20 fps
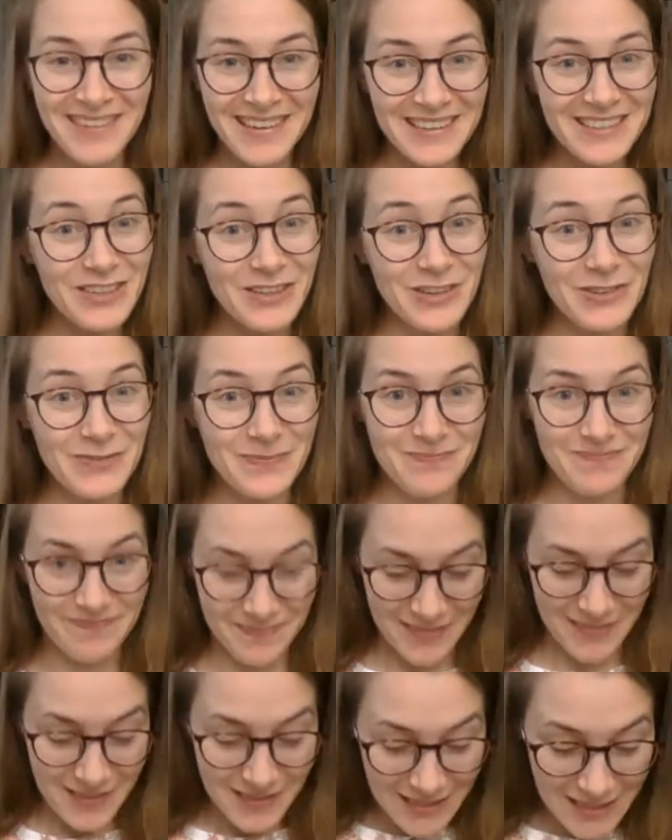So
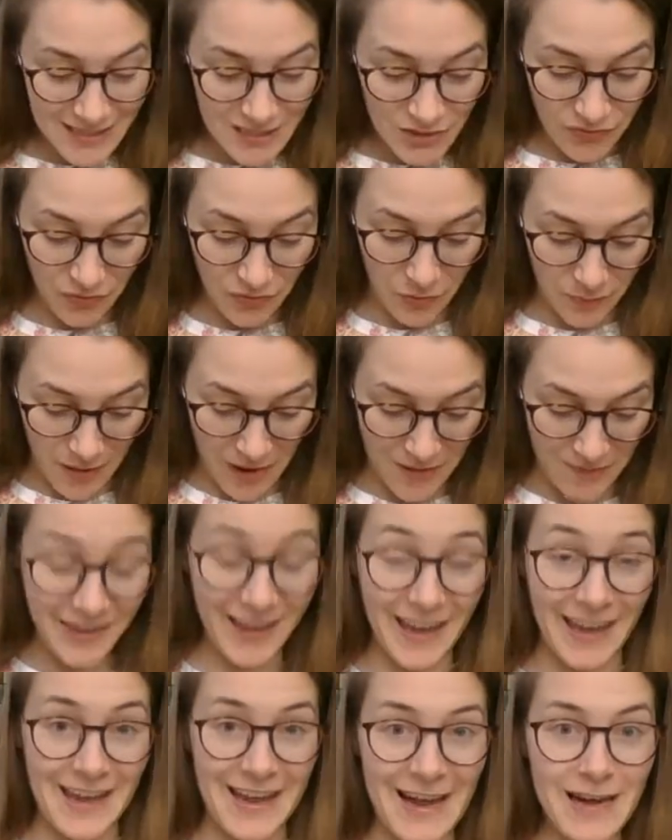this is from
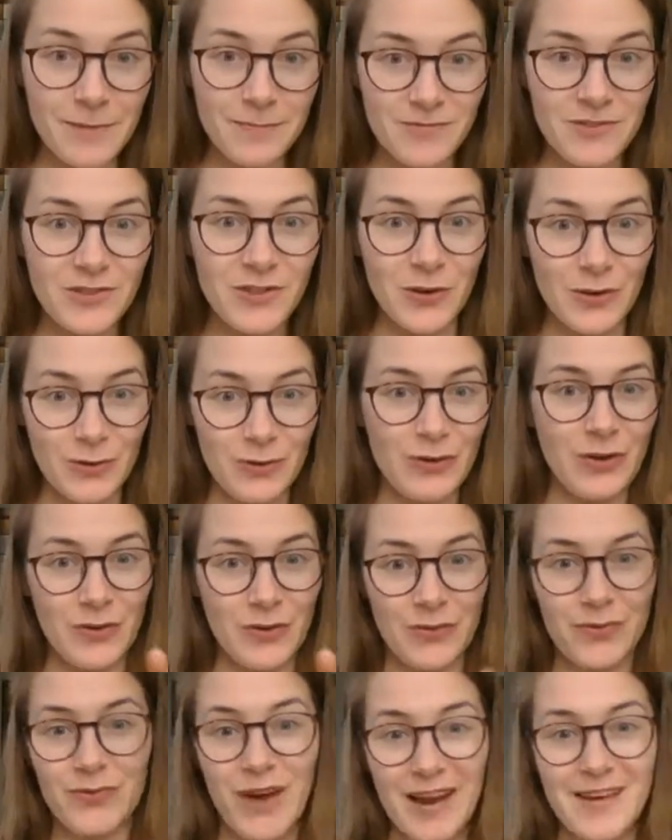Andrea, so the
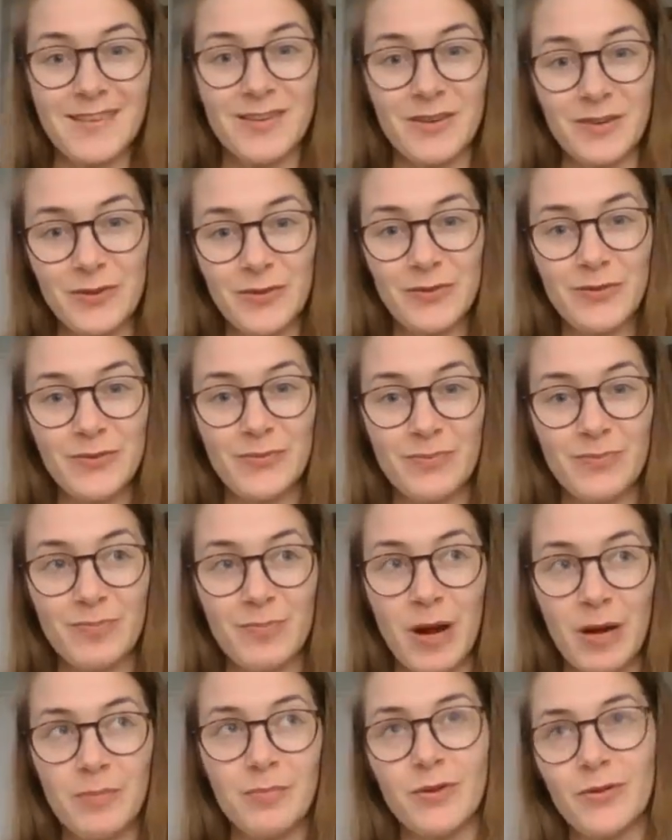friend of
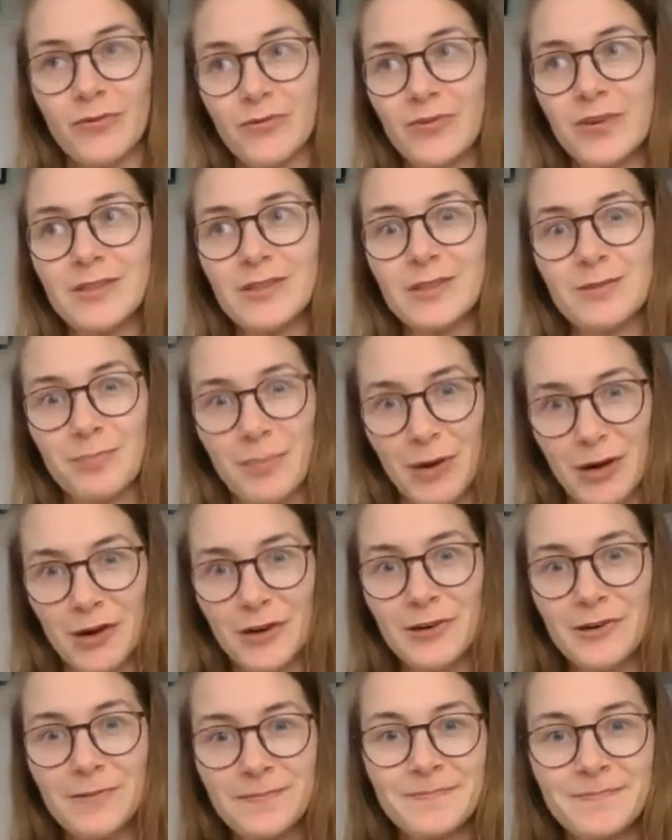my boyfriend's
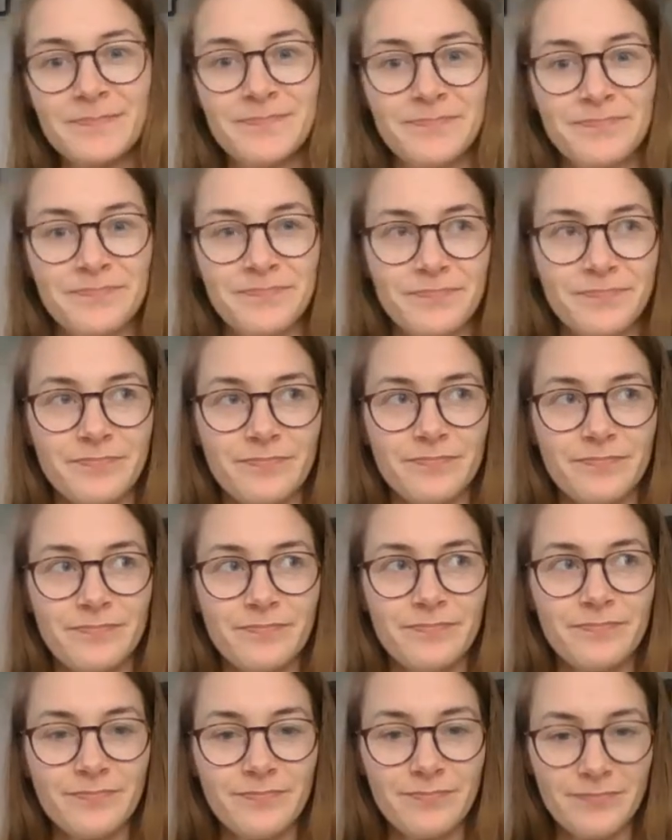mother.
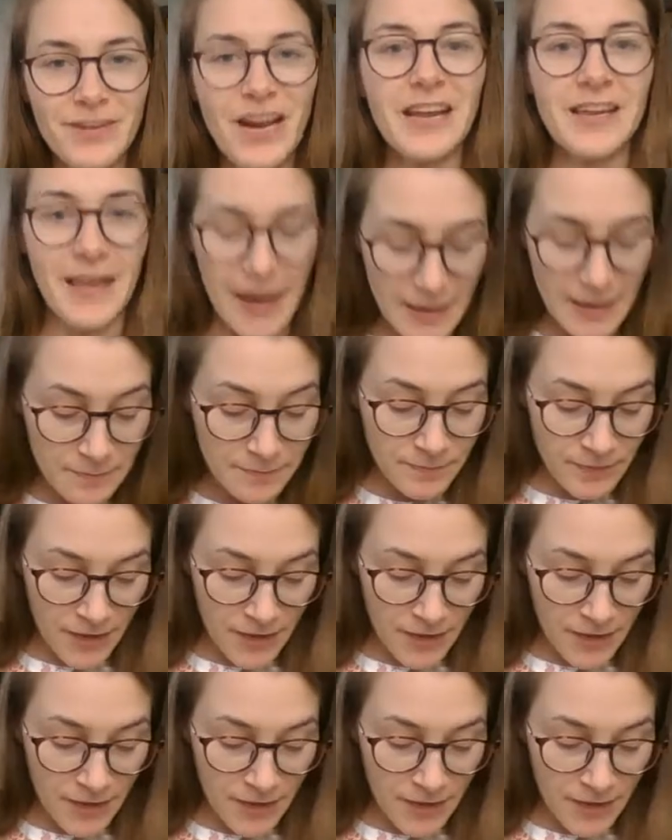Yeah.